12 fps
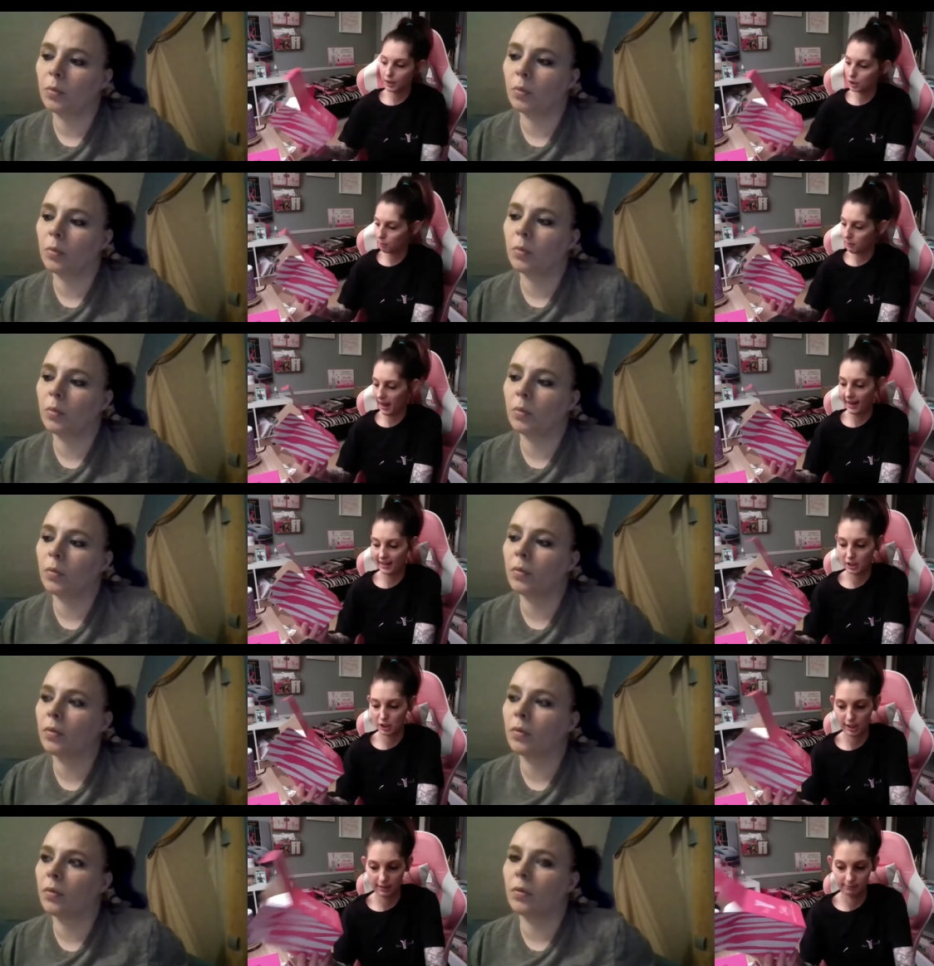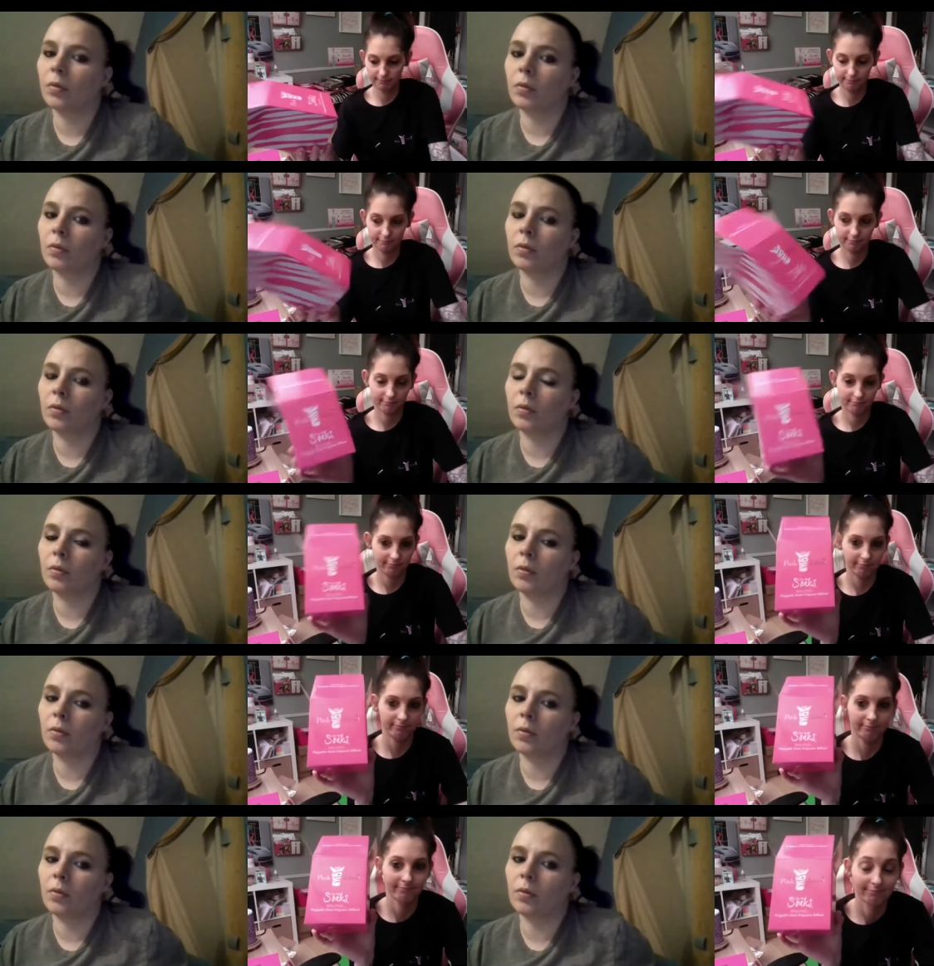Speaker 1: new packaging.
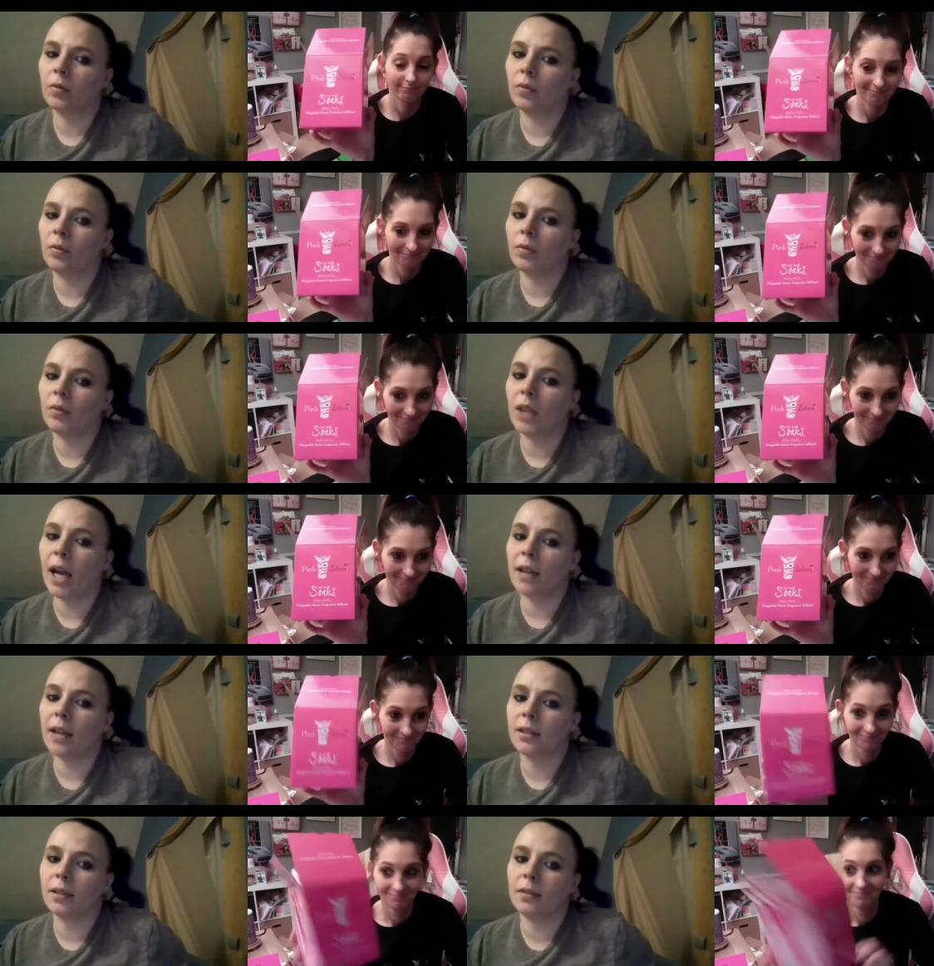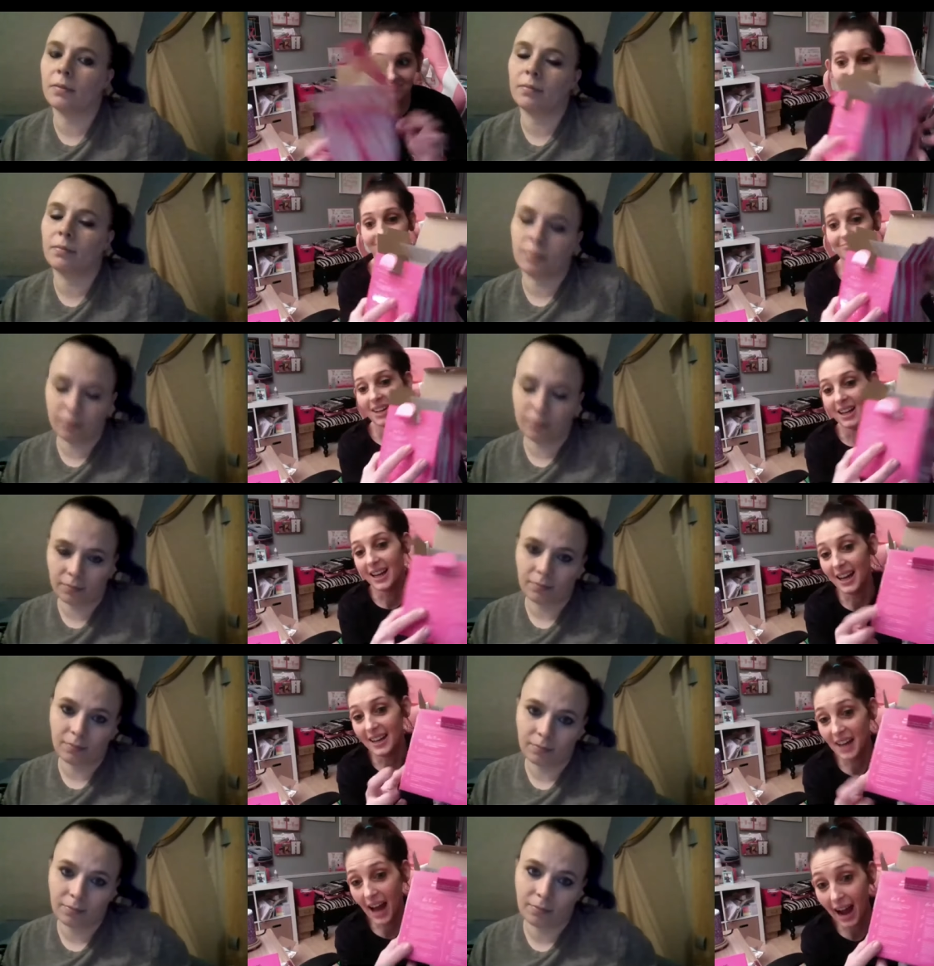Yes. And
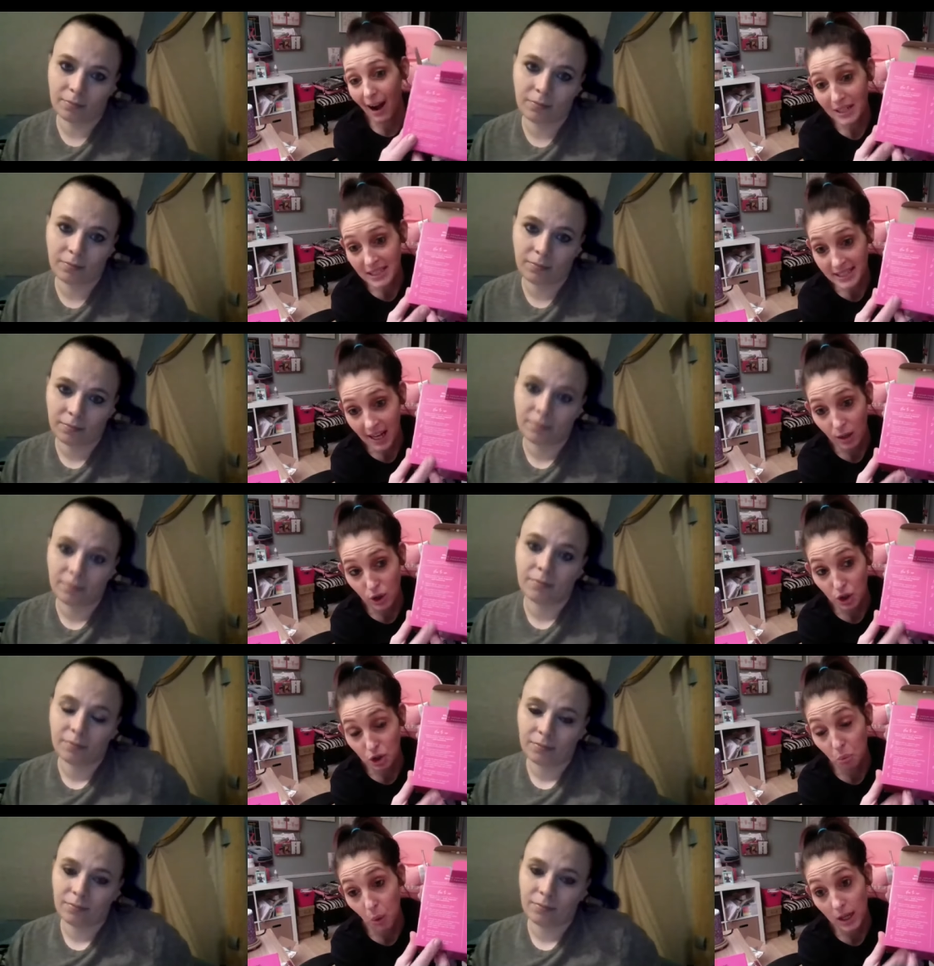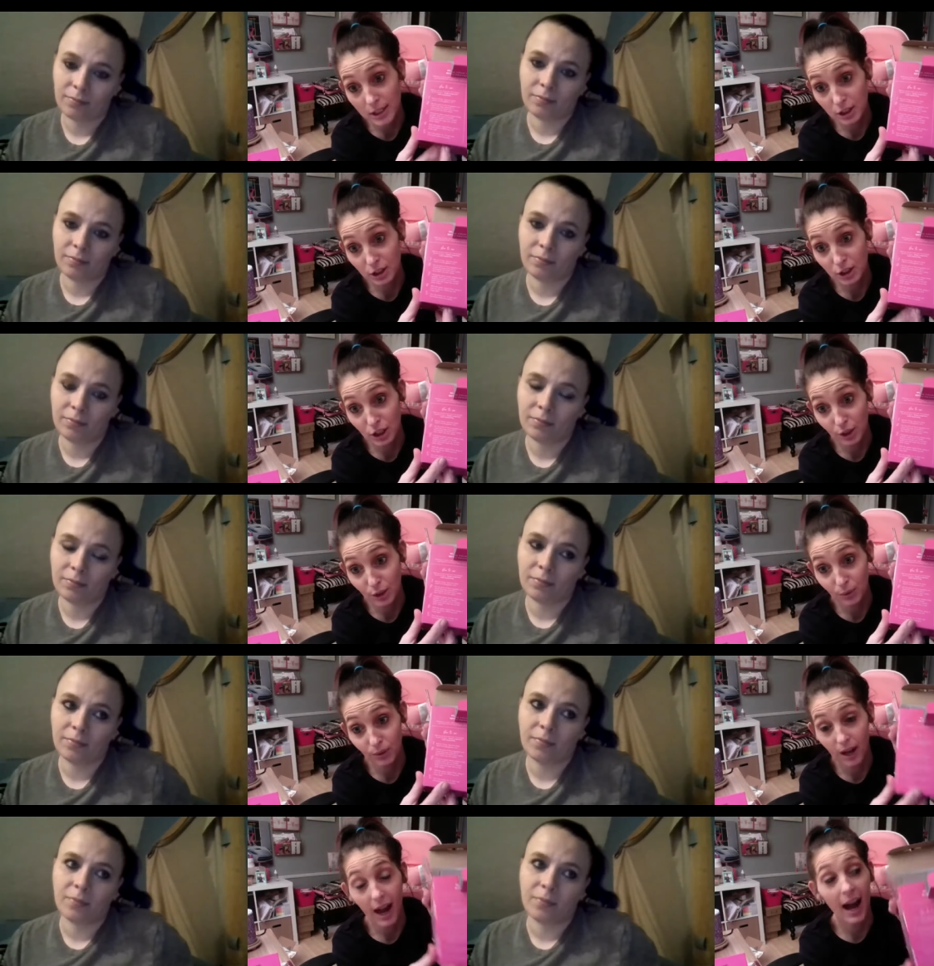how it tells you what to do.
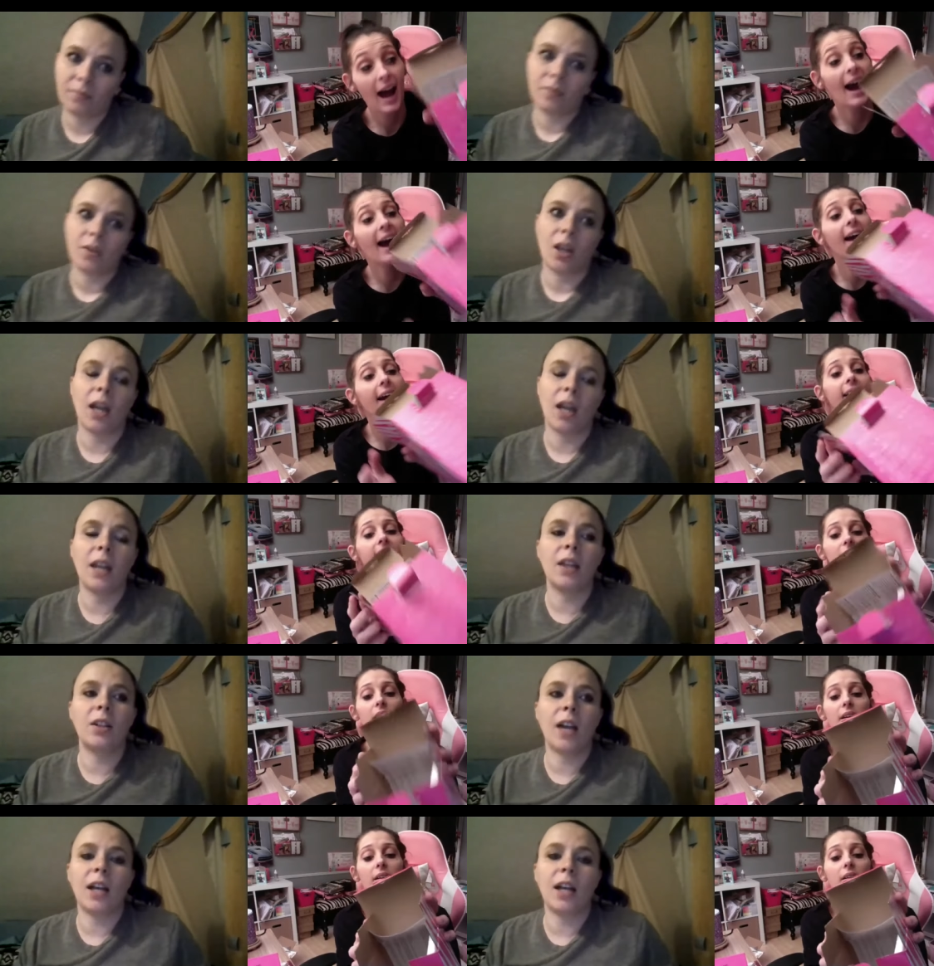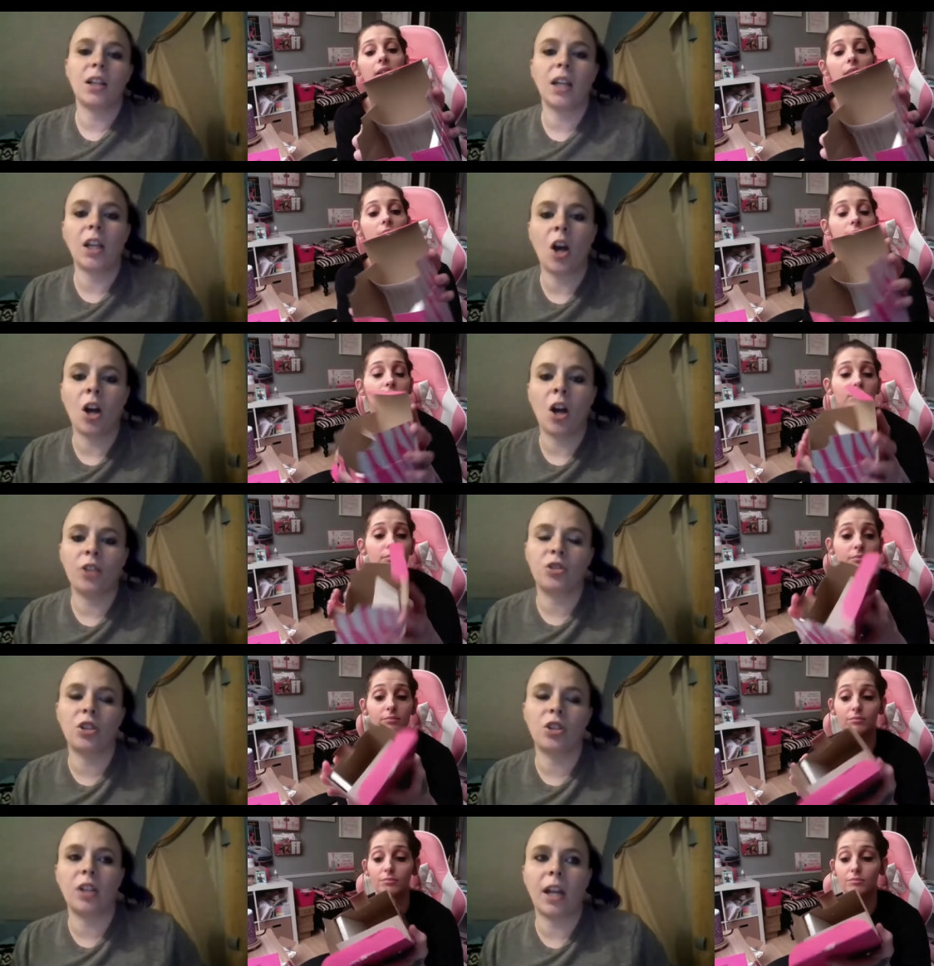
Speaker 2: I and they're not like all
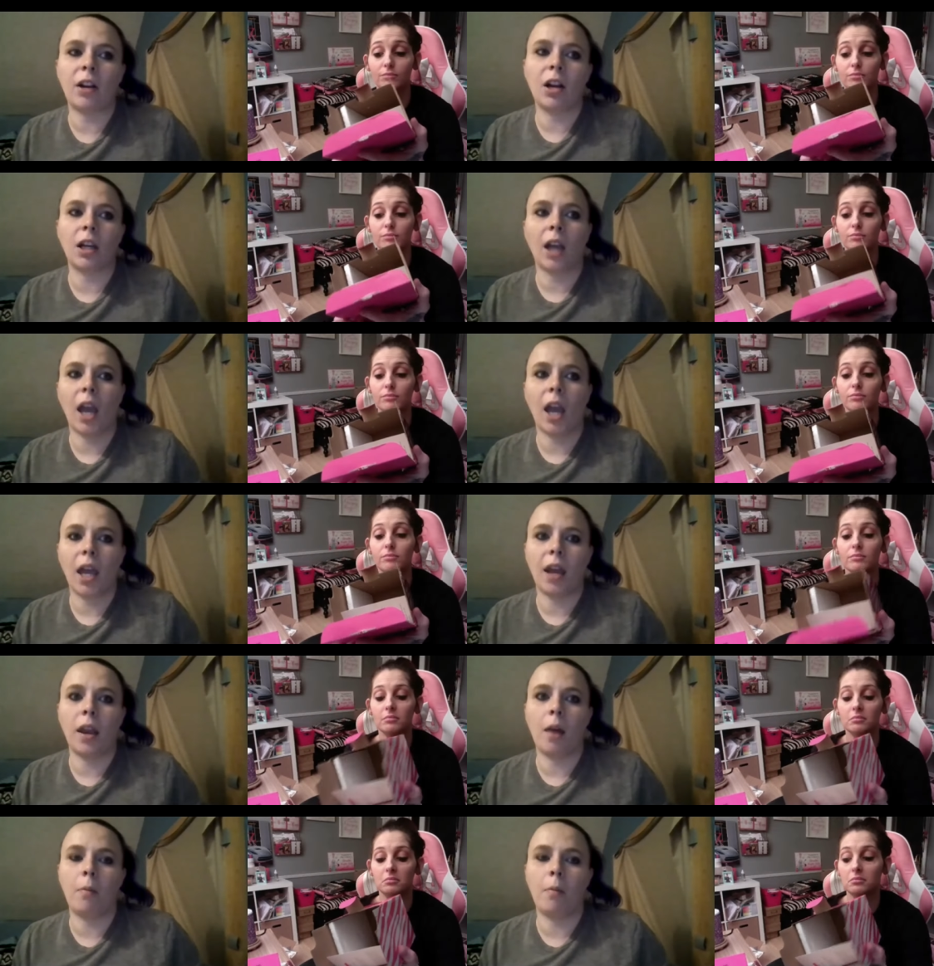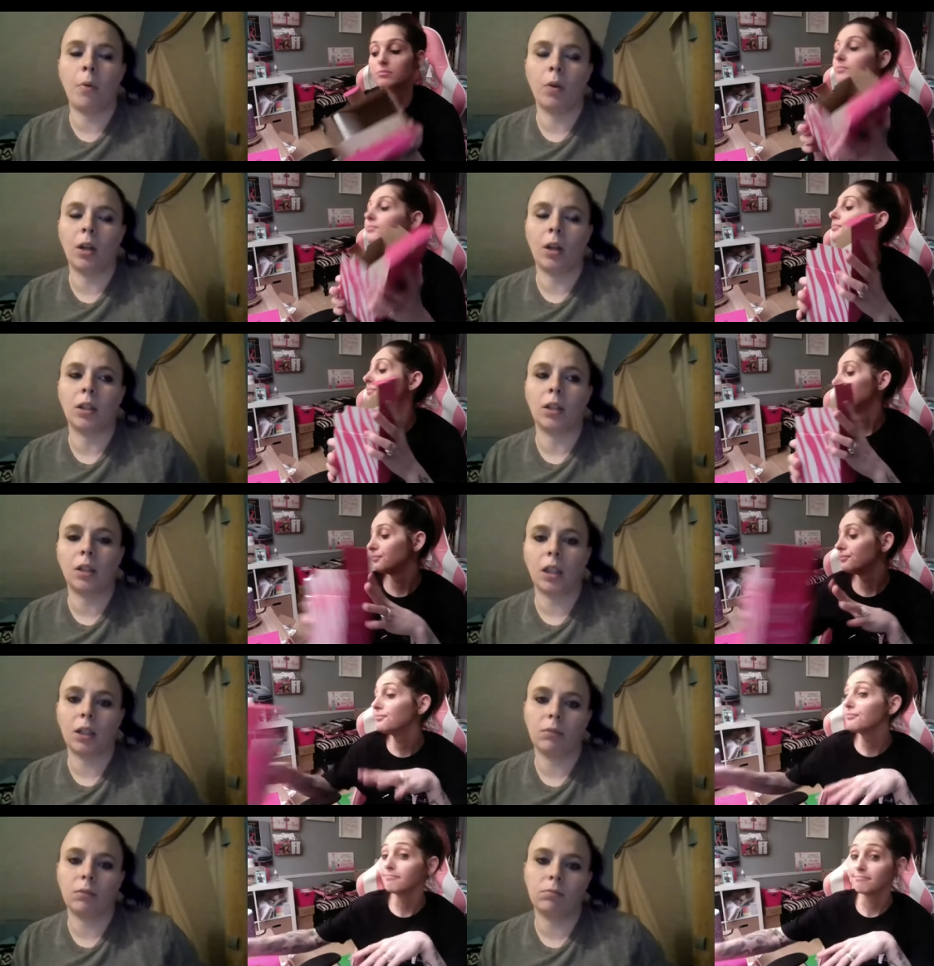generic and boring
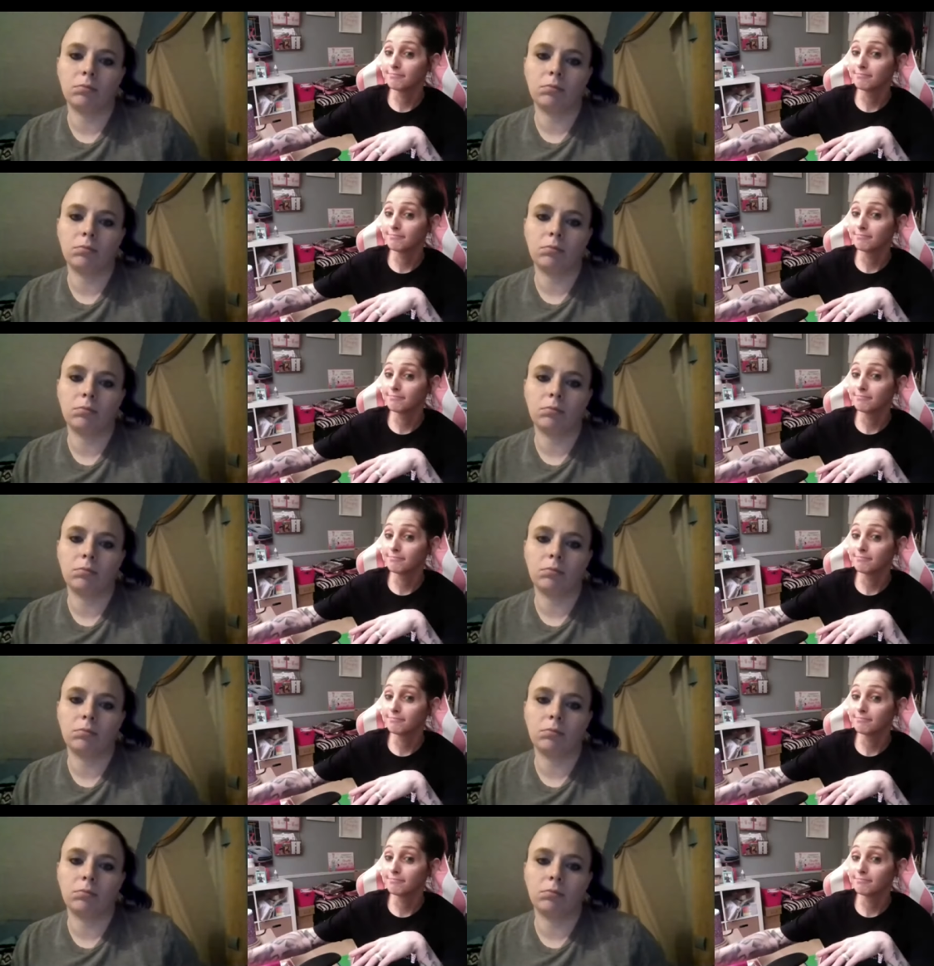looking.